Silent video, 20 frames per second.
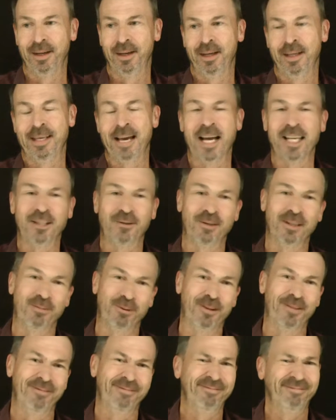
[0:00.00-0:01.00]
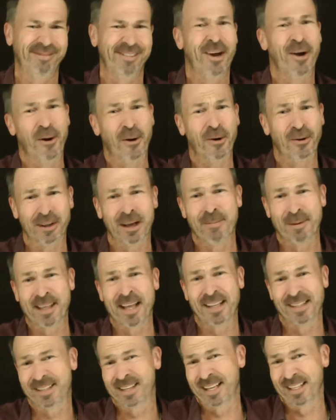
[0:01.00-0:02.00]
And the answer is, well, no. I mean,
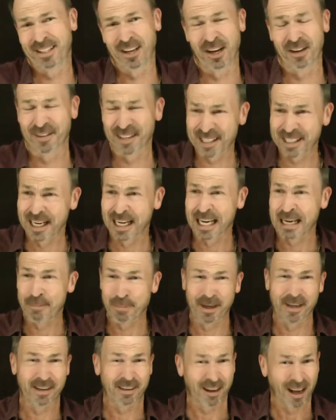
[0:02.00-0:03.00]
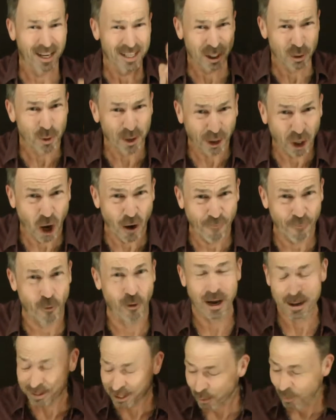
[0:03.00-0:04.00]
that's kind of silly, but I still want to go
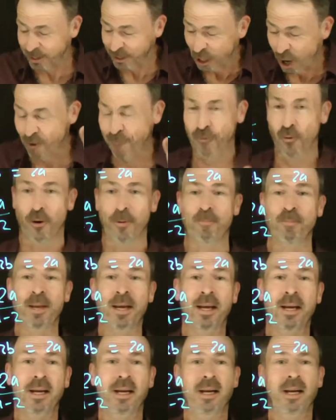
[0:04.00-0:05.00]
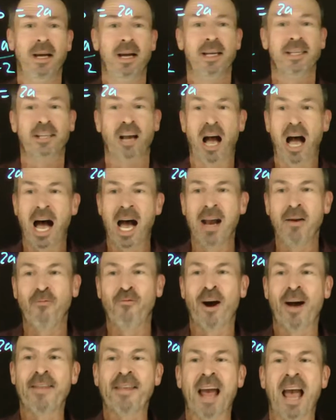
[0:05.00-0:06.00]
for it. So I'd
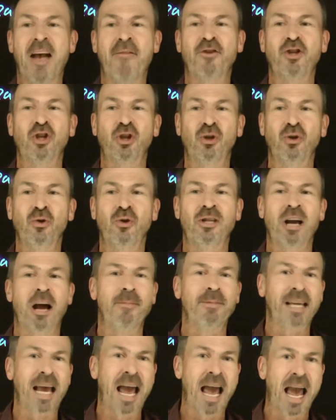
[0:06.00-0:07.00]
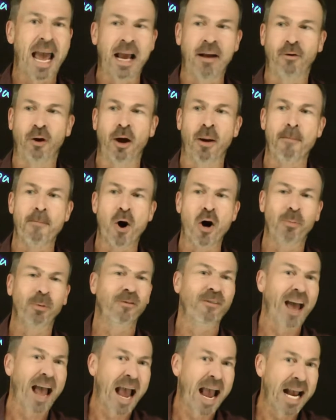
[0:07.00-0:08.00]
rather have 2 times a, I've got a
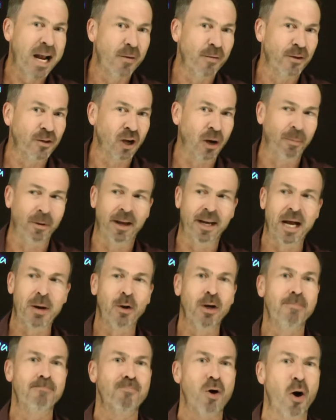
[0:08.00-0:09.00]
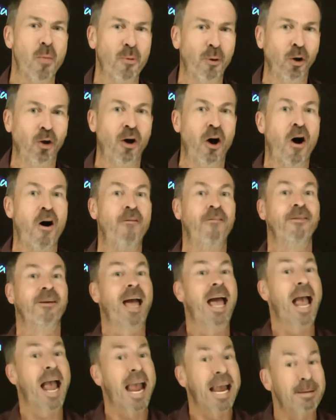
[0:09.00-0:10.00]
multiple of a on the top line. I want a multiple of
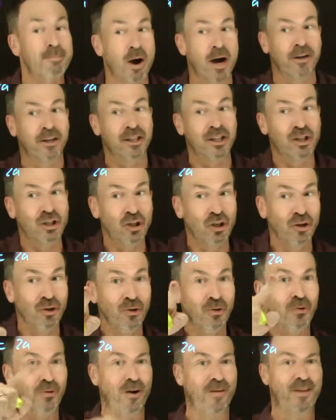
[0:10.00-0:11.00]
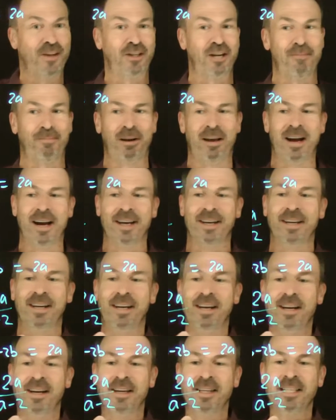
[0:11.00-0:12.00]
a minus 2 on the top line.
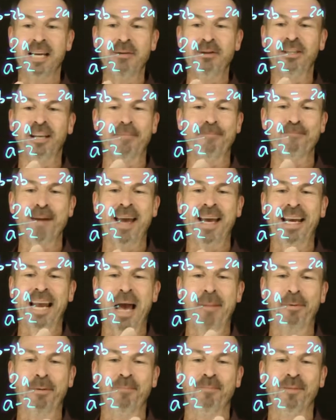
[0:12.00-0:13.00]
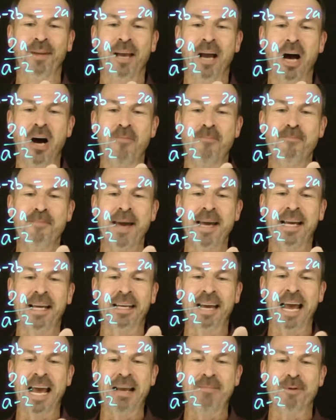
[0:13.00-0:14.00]
So I'm just going to make it happen. I'll make
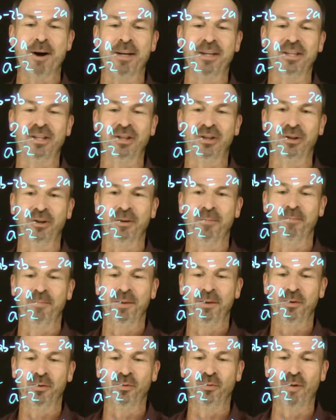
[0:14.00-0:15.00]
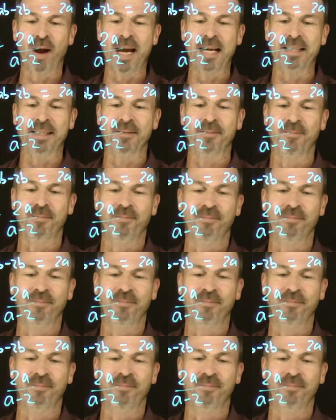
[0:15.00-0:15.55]
it a minus 2. Great.